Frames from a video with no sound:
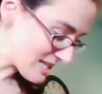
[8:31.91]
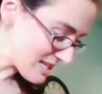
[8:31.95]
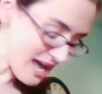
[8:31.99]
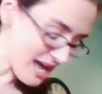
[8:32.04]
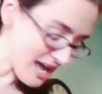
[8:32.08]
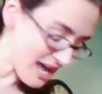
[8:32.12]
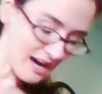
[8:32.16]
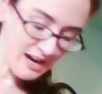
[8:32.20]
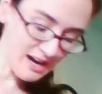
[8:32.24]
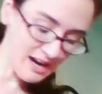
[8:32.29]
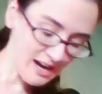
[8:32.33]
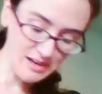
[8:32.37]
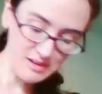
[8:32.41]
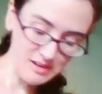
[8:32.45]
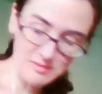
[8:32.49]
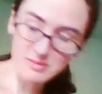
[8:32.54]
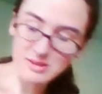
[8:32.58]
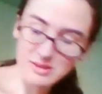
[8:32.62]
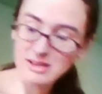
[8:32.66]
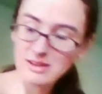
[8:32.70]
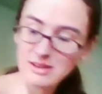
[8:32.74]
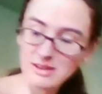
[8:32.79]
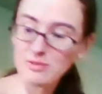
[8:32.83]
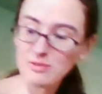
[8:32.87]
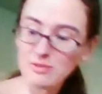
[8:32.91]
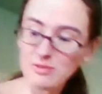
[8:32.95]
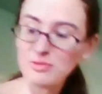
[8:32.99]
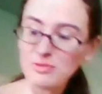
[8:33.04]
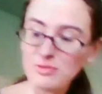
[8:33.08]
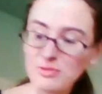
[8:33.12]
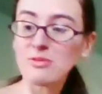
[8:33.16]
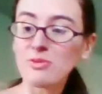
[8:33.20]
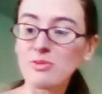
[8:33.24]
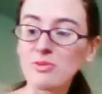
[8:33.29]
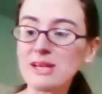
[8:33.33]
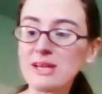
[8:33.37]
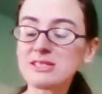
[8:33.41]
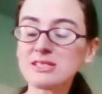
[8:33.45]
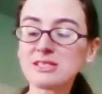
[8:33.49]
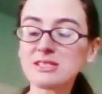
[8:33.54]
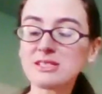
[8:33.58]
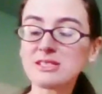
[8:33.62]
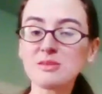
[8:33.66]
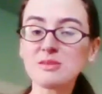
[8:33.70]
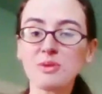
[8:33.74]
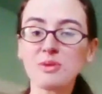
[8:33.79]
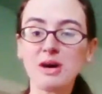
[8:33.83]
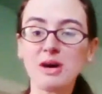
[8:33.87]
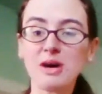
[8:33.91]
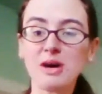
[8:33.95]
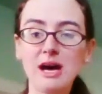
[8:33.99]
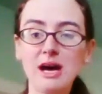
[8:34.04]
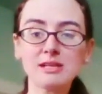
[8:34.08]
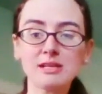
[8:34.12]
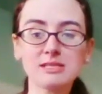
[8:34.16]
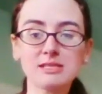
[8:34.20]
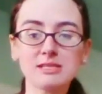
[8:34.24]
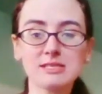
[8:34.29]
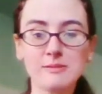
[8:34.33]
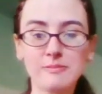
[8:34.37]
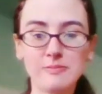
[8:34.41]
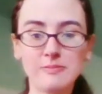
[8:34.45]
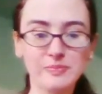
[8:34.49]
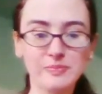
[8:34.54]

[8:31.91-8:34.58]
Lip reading: For the rest of the box,